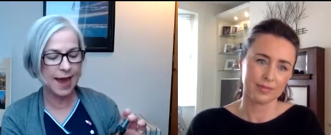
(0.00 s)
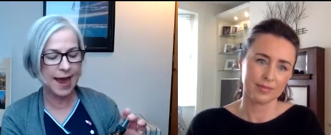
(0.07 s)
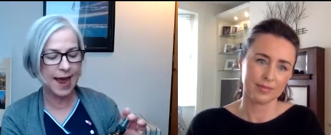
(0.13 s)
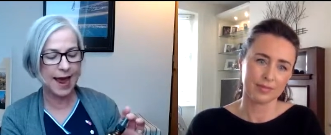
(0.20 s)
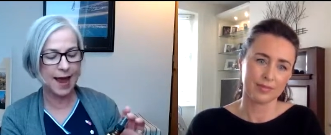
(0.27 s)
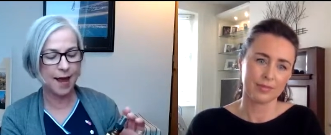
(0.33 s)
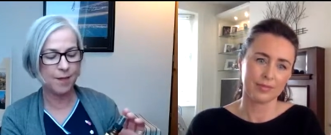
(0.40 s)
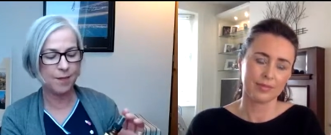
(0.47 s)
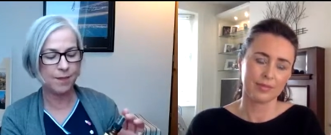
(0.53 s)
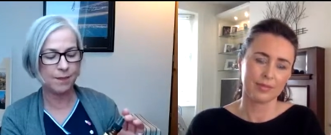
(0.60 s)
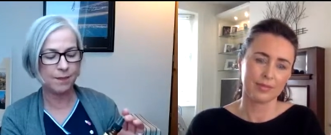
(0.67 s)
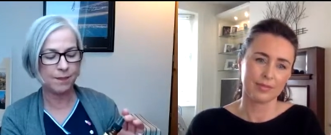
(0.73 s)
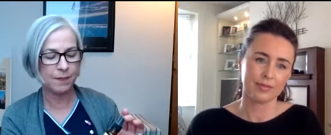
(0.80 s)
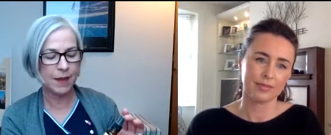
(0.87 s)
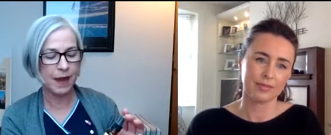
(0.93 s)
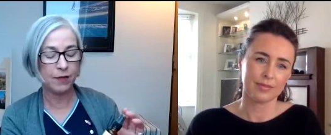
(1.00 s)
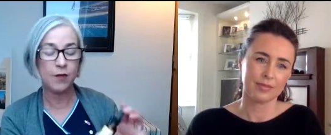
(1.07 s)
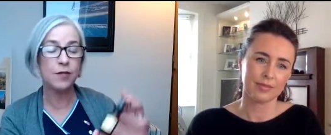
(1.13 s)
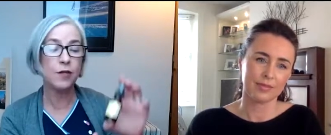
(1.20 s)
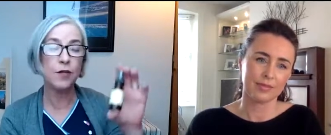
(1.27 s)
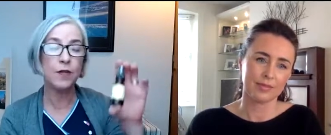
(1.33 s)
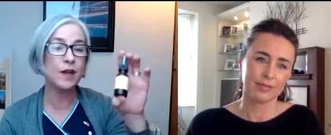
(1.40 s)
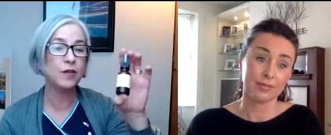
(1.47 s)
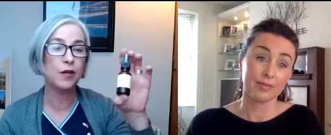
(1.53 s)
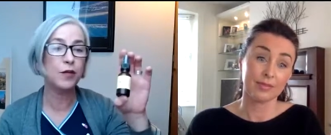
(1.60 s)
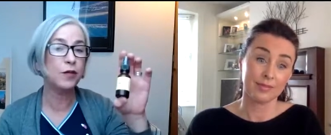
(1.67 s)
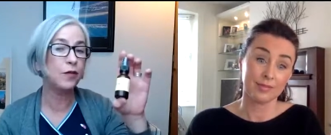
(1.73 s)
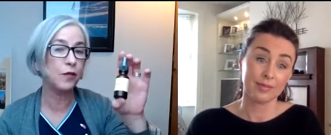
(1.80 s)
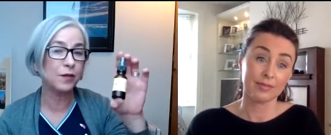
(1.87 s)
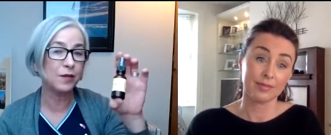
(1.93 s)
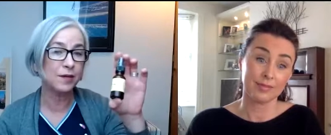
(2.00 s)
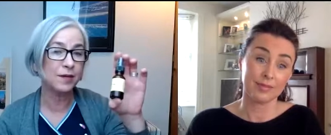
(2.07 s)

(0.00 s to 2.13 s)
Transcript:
Speaker 1: Um, there's nothing done to it.